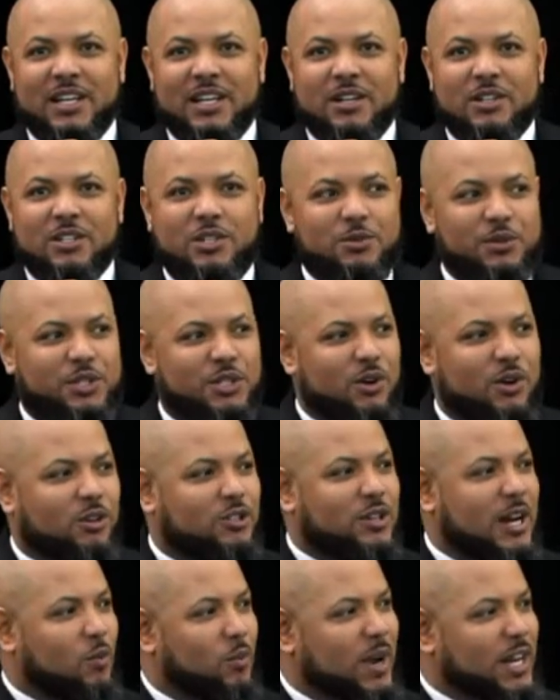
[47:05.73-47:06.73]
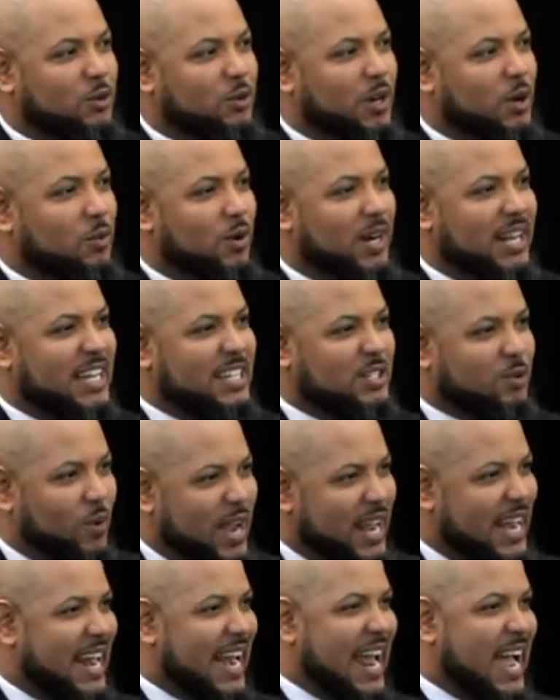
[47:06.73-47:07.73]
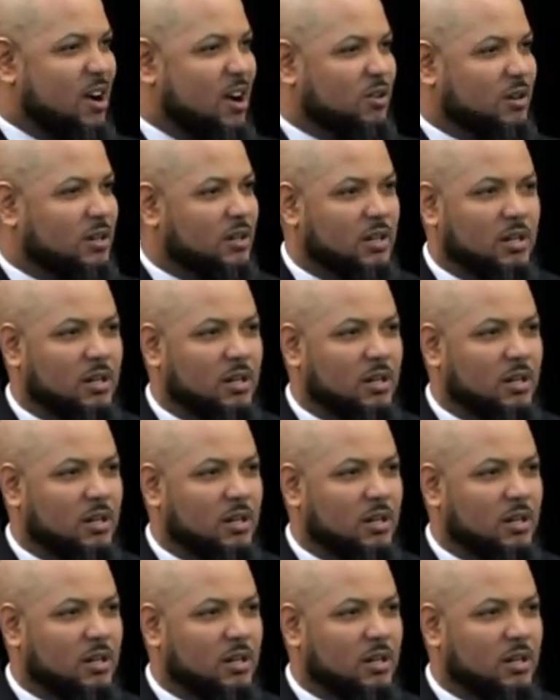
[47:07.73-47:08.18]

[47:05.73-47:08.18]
So, what you gonna try to wait 21 days and wait that out?